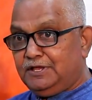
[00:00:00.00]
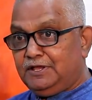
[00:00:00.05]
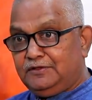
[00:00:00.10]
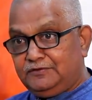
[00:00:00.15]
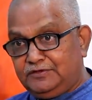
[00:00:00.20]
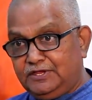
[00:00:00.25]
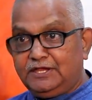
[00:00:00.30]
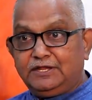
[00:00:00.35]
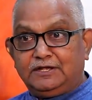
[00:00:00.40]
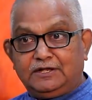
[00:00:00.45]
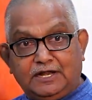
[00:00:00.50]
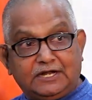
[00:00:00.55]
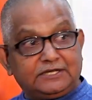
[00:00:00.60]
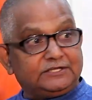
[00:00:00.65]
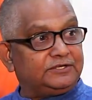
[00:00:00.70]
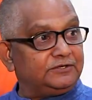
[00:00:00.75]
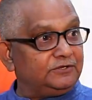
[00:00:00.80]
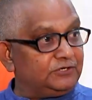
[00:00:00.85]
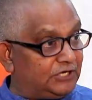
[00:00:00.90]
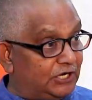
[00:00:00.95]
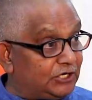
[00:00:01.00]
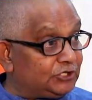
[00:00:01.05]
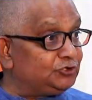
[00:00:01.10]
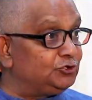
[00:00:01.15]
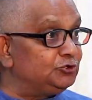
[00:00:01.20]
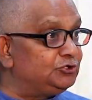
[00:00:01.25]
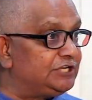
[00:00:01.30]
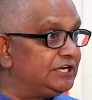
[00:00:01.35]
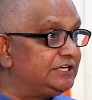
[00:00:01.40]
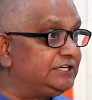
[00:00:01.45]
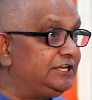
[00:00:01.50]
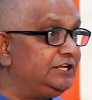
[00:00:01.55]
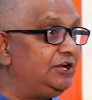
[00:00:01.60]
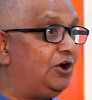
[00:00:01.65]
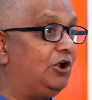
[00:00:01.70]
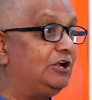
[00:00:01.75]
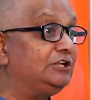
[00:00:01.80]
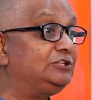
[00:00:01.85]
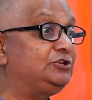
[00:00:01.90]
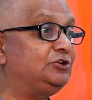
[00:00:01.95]
See, Narasu Chetty
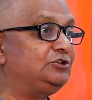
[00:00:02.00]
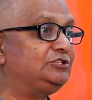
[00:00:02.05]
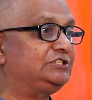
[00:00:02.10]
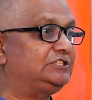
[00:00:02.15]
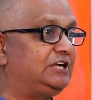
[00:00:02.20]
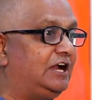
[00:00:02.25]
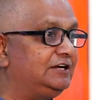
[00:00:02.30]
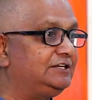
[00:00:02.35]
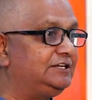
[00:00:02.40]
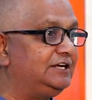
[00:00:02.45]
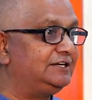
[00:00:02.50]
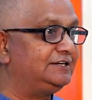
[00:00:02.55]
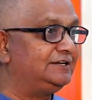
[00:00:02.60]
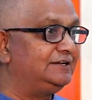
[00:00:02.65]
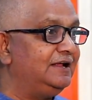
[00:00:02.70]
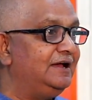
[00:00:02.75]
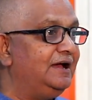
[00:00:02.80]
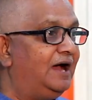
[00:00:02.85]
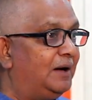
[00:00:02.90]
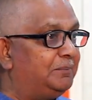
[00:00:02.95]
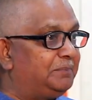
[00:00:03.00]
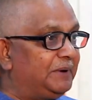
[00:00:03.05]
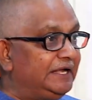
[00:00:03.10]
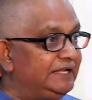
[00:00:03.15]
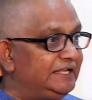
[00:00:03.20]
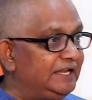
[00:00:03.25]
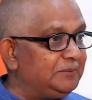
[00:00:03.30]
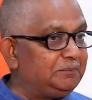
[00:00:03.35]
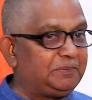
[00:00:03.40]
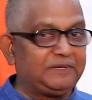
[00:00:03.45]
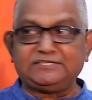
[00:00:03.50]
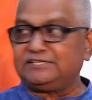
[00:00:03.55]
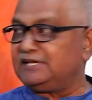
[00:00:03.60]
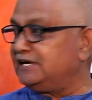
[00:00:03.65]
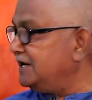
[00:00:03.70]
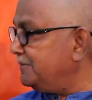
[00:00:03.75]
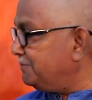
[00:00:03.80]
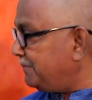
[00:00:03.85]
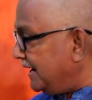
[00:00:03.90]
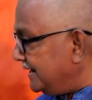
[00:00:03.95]
also started a printing press
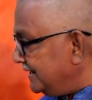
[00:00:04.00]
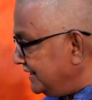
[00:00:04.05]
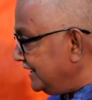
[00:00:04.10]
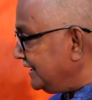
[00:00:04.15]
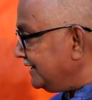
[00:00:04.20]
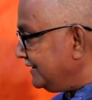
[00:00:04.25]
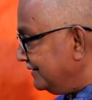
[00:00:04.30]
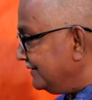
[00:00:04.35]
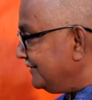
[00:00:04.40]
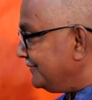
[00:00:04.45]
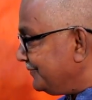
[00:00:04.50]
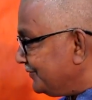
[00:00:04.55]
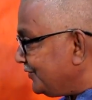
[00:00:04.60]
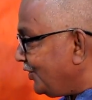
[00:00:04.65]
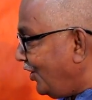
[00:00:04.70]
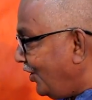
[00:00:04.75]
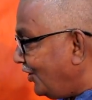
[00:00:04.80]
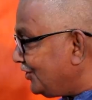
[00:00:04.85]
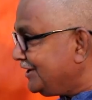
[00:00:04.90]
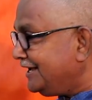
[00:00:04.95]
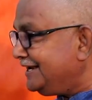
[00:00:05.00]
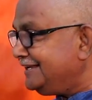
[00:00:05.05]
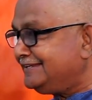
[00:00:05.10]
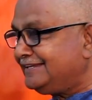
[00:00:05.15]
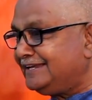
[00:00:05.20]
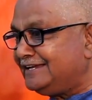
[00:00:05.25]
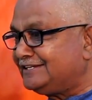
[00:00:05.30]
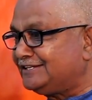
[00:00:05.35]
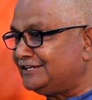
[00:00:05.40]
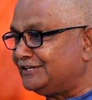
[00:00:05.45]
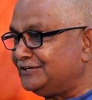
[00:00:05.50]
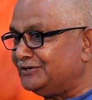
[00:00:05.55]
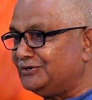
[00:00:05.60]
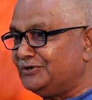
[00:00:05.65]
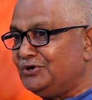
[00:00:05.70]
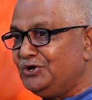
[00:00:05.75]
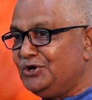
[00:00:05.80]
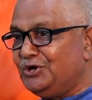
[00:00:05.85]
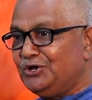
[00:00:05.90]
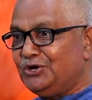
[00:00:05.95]
and a binding organization.
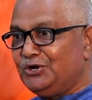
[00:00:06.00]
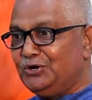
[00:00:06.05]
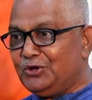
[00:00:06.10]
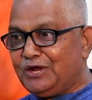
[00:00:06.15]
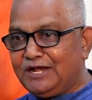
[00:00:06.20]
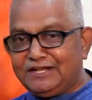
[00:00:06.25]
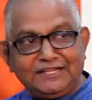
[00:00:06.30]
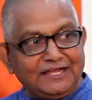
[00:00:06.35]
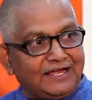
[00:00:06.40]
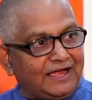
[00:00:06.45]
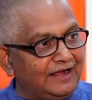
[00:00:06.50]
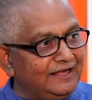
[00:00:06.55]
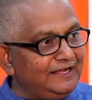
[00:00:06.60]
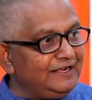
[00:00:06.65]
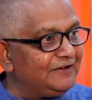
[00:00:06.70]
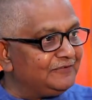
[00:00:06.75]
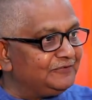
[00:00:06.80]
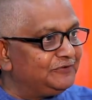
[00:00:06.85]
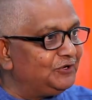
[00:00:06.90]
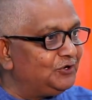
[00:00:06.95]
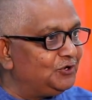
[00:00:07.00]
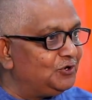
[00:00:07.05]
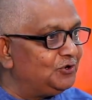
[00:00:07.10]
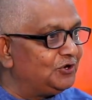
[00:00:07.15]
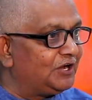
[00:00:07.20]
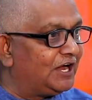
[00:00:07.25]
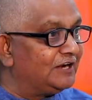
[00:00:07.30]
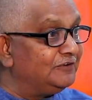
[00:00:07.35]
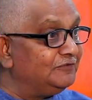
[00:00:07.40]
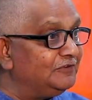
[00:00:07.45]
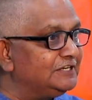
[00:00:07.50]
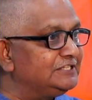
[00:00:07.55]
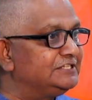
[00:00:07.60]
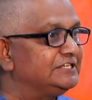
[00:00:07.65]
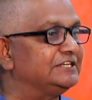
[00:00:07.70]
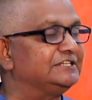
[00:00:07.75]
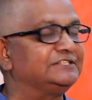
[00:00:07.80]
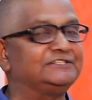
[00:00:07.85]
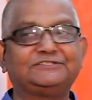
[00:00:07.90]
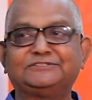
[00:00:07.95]
Look at the kind of
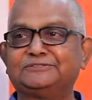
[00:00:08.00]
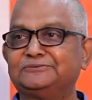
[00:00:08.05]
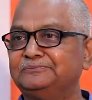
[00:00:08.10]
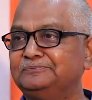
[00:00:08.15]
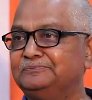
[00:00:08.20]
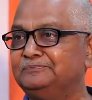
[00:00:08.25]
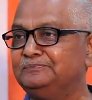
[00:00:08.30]
convergence.